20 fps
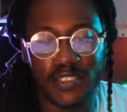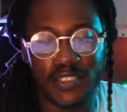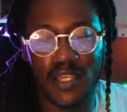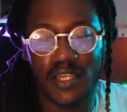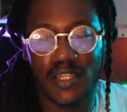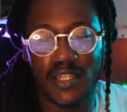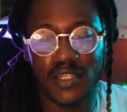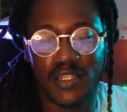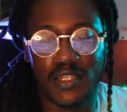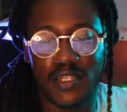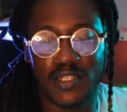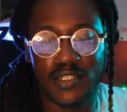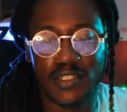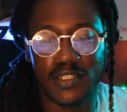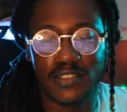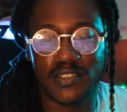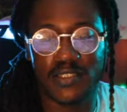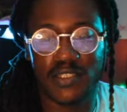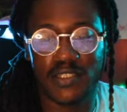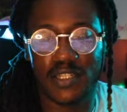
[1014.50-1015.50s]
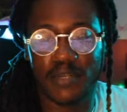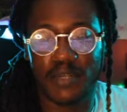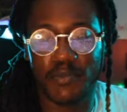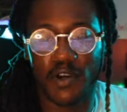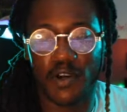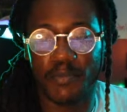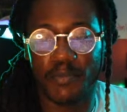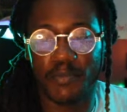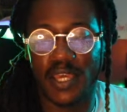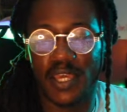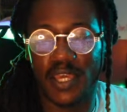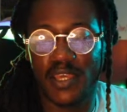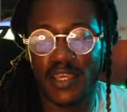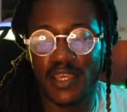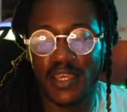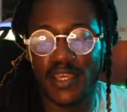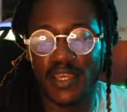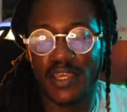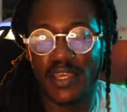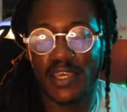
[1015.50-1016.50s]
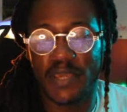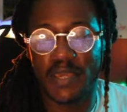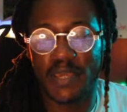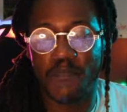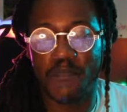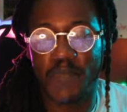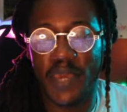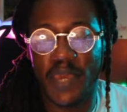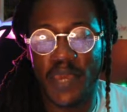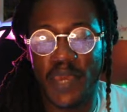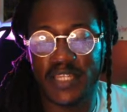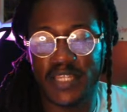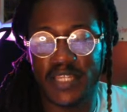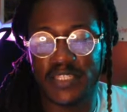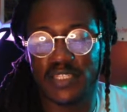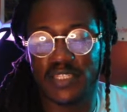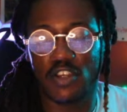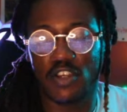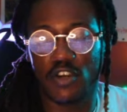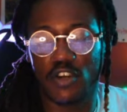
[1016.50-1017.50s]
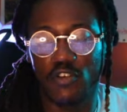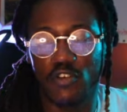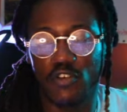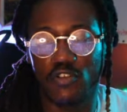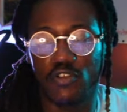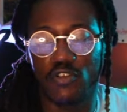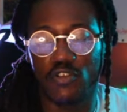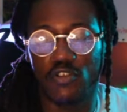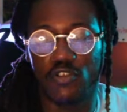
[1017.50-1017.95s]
Look, this come on, man. I mean, base is cool,